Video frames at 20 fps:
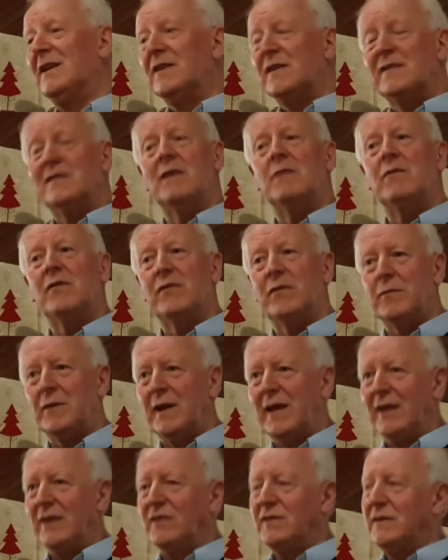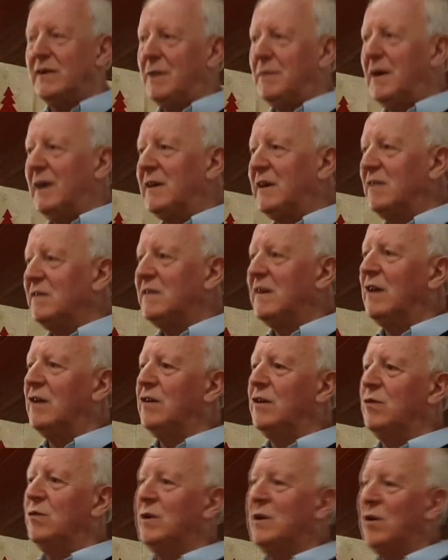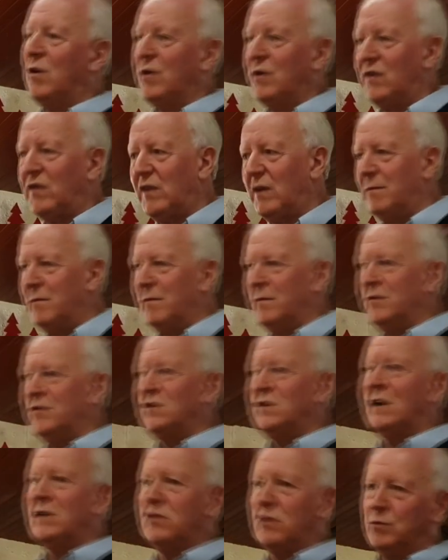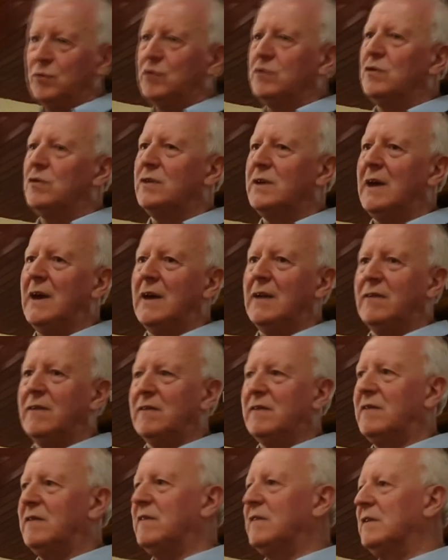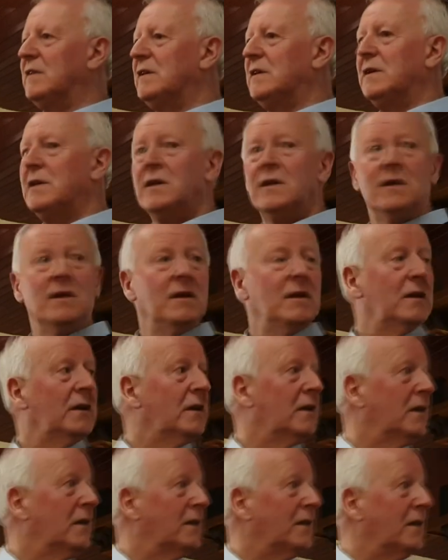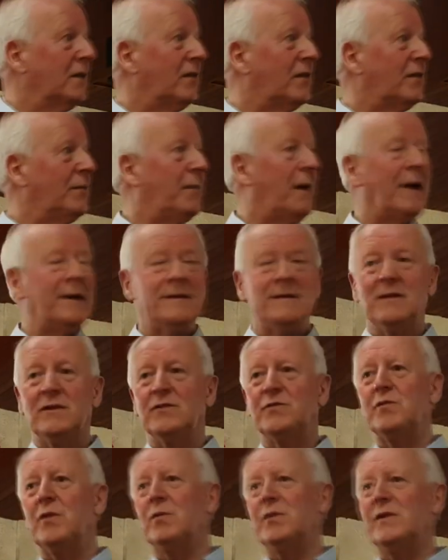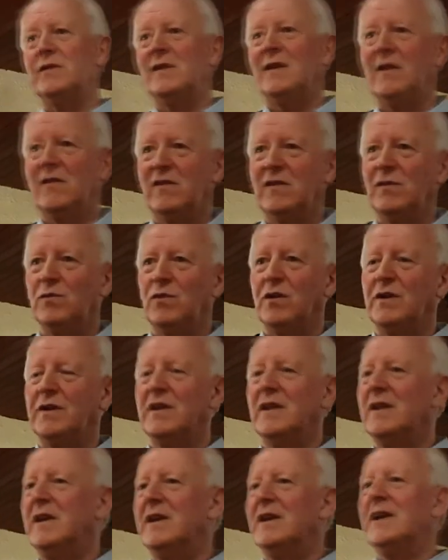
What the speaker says: Some of them are excellent. And I can tell you, we got some Chateau Mouton casks. Sebastian's probably tasted one.